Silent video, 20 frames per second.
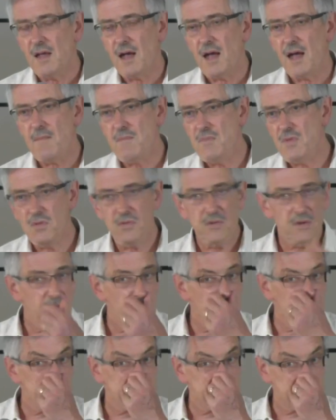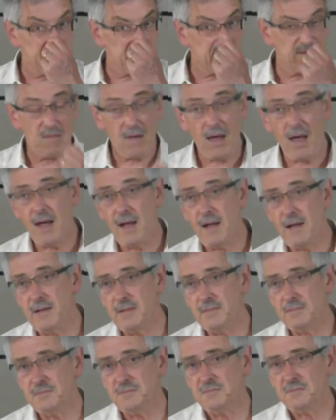And there is
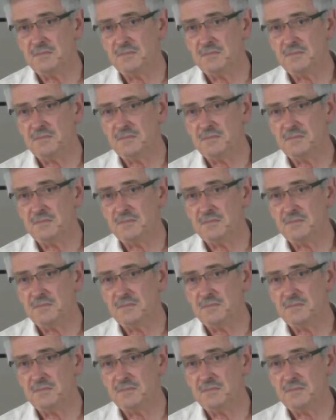a